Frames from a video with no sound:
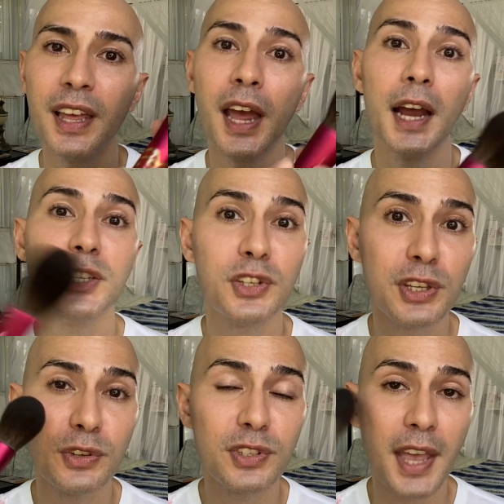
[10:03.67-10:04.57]
and to
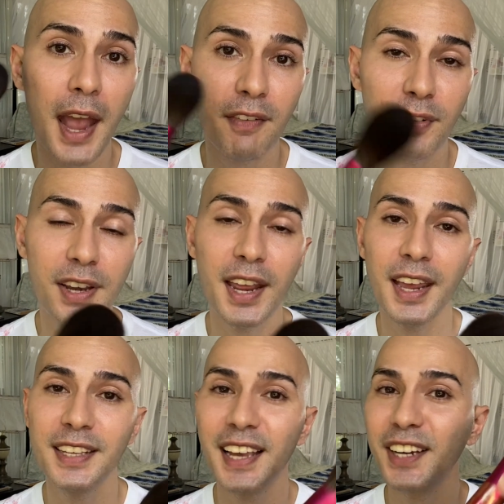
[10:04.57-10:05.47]
use every day
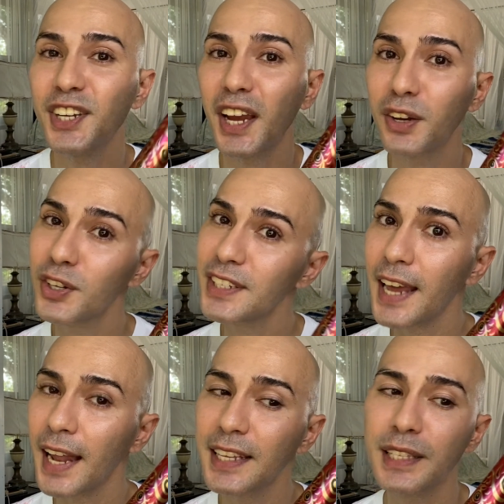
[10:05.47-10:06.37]
is actually a good
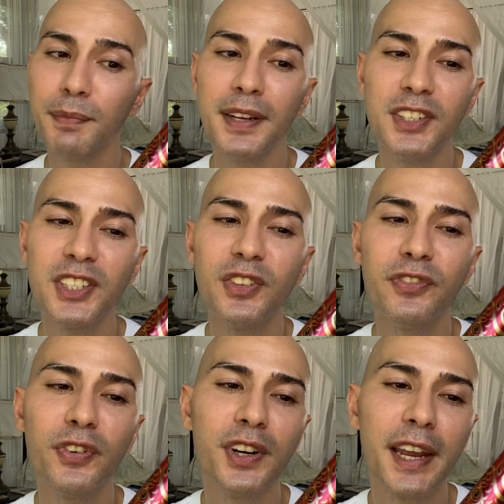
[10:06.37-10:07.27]
talisman just
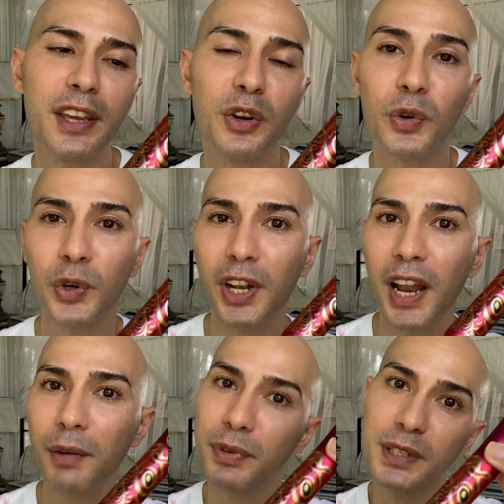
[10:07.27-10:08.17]
for like, you know, good
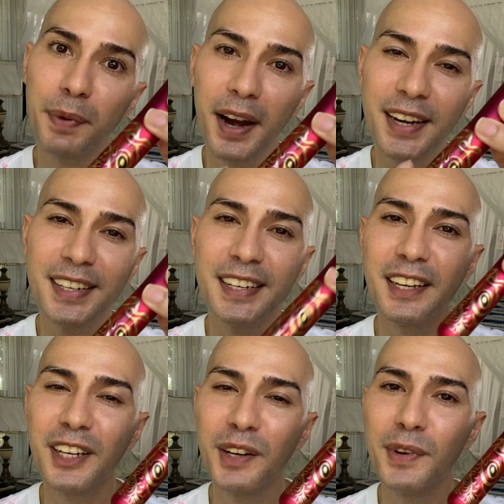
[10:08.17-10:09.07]
luck, prosperity,
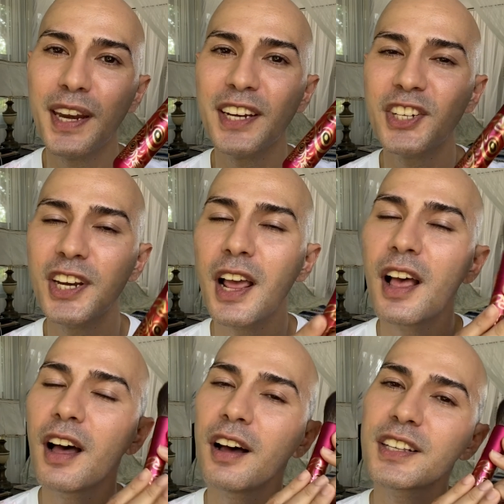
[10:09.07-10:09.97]
determination,
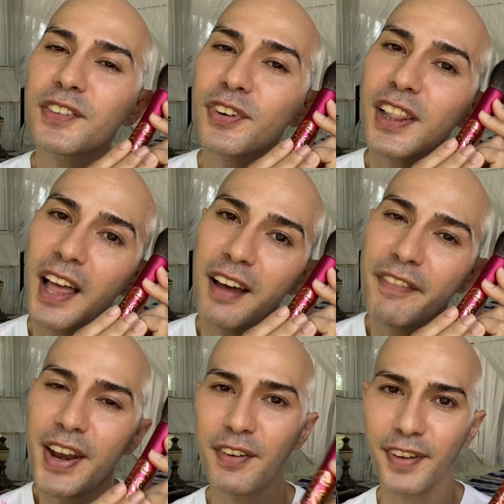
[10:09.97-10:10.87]
also for love
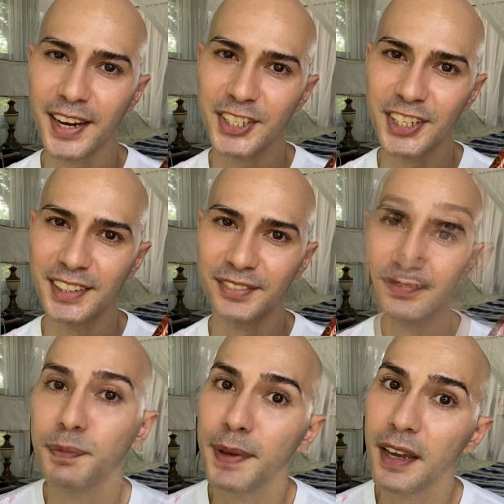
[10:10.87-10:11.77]
and affection.
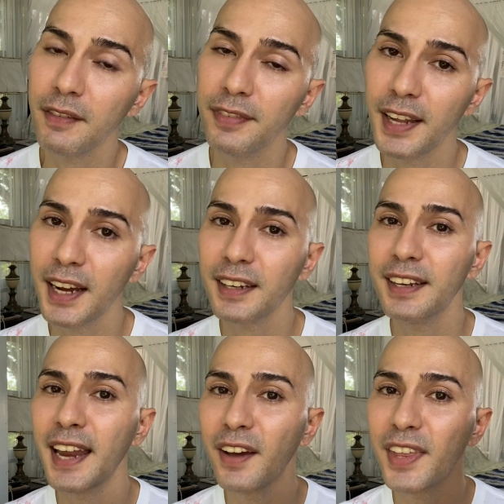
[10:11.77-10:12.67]
Speaking of luck,
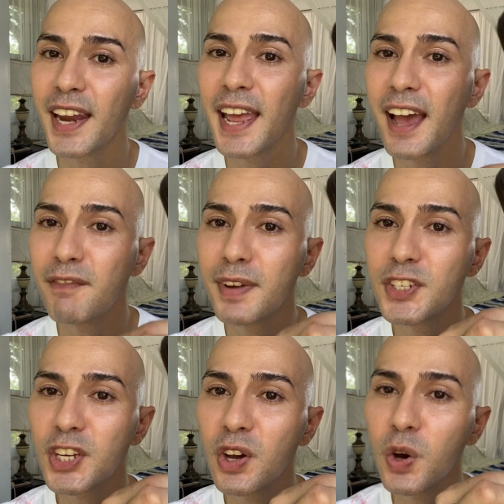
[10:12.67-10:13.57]
now that I have my
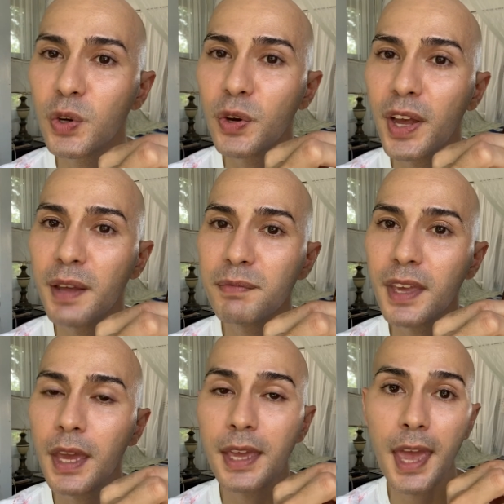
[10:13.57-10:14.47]
Chikuhodo
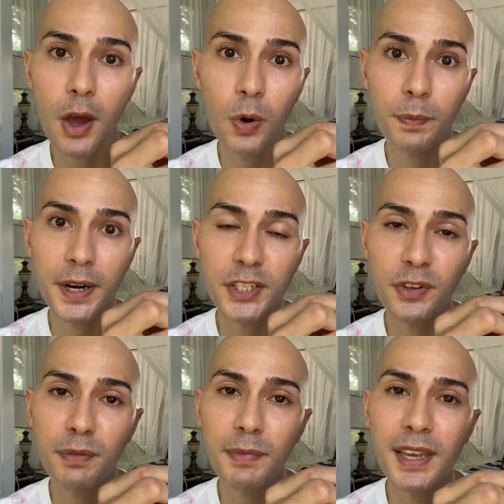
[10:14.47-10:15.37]
MKKO brush
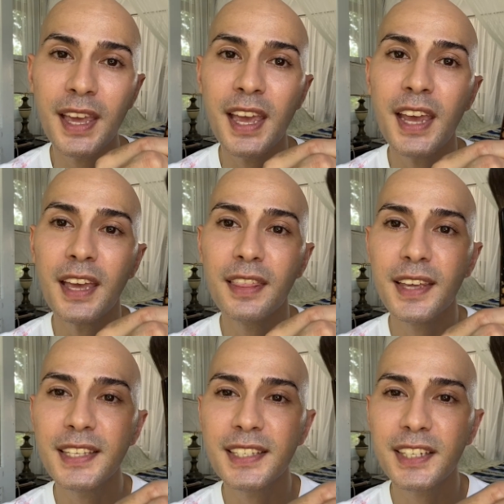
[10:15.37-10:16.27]
with me,
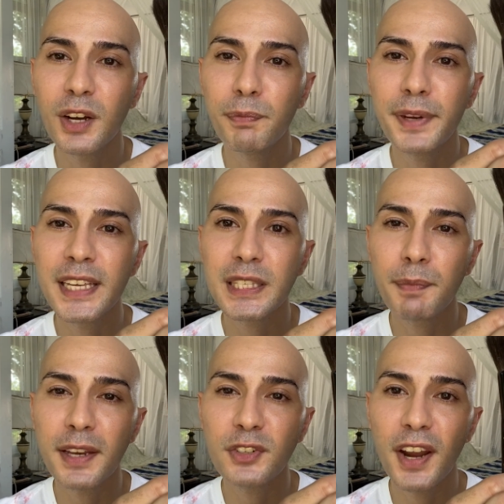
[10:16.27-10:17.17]
this completes
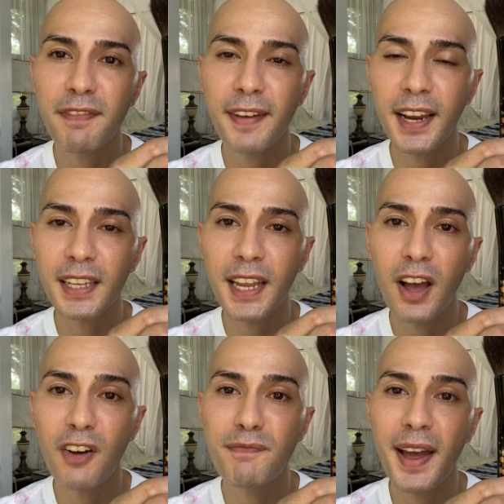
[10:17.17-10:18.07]
my trifecta
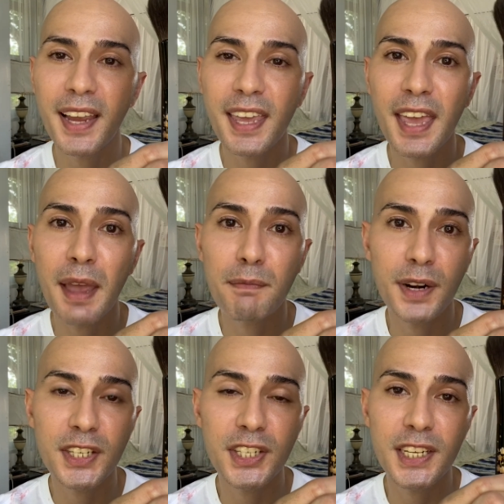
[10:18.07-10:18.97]
of Maki-e
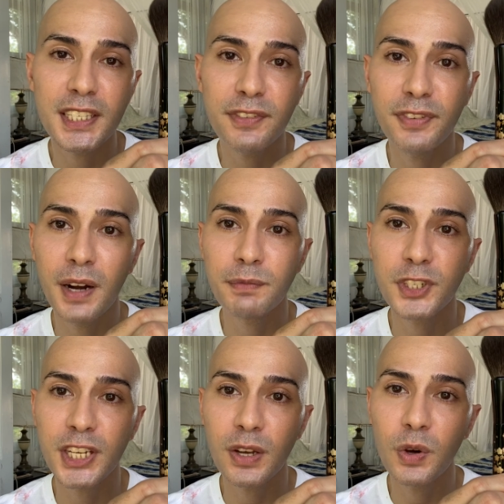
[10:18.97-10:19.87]
brushes from
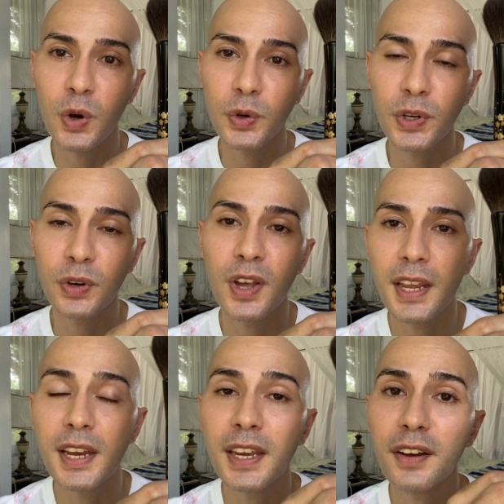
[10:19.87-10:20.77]
Chikuhodo.
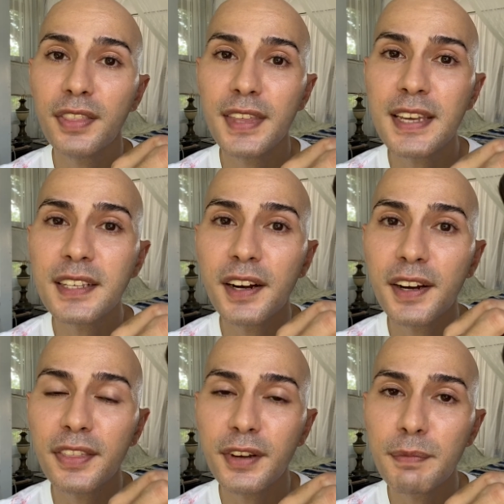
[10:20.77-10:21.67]
Now these are
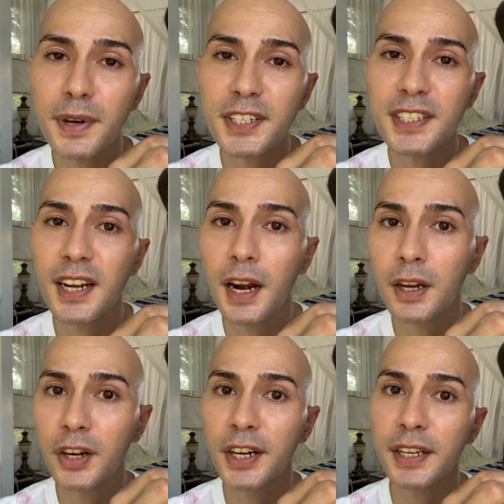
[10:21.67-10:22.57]
the three brushes that are
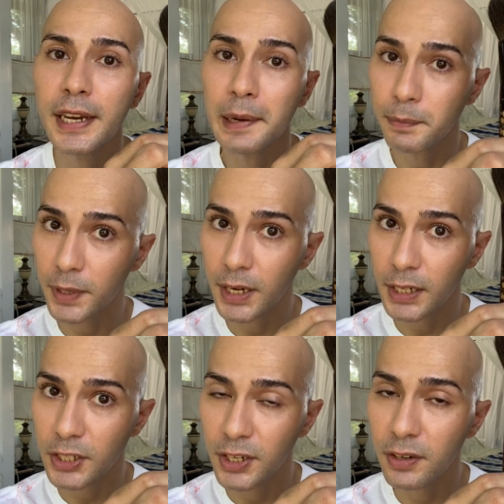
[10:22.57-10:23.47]
currently in
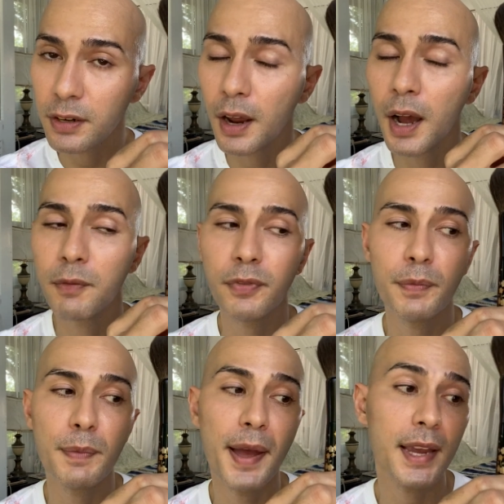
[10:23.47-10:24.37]
production um,
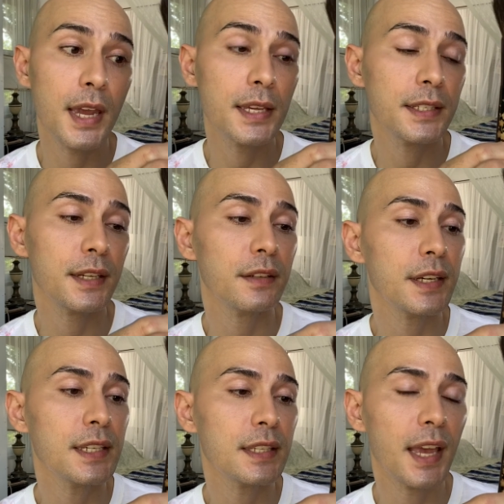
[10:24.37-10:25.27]
from the Maki-e
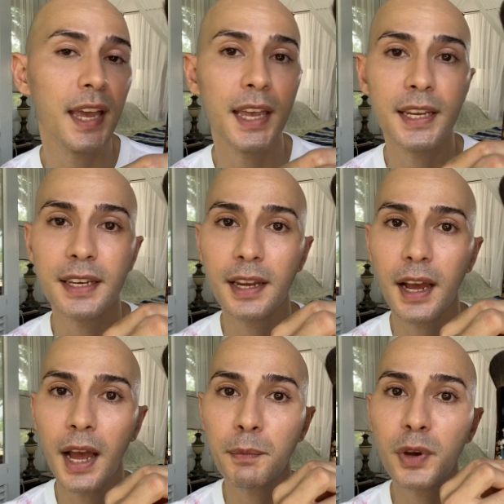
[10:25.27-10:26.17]
series and
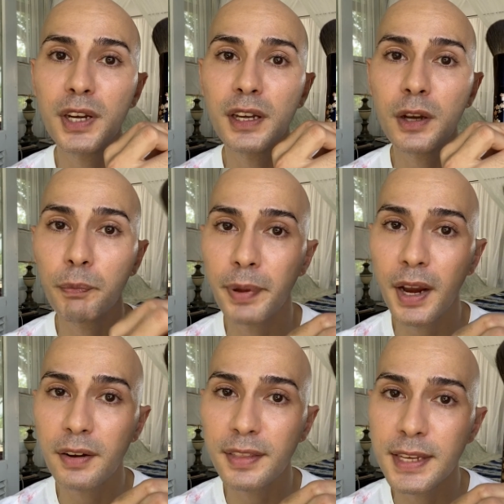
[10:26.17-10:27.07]
I'm gonna
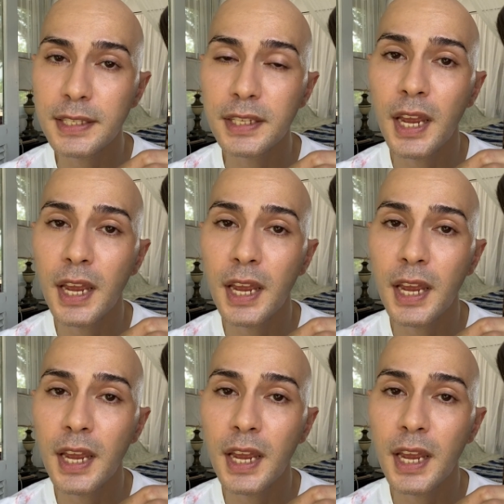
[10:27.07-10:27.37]
compare these